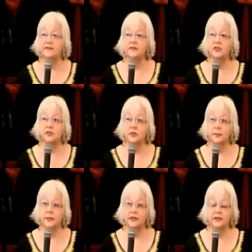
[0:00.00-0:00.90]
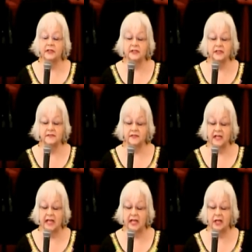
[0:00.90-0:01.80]
for short periods of
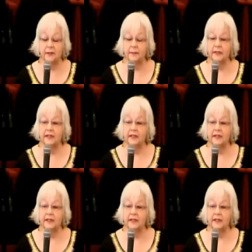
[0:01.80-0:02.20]
time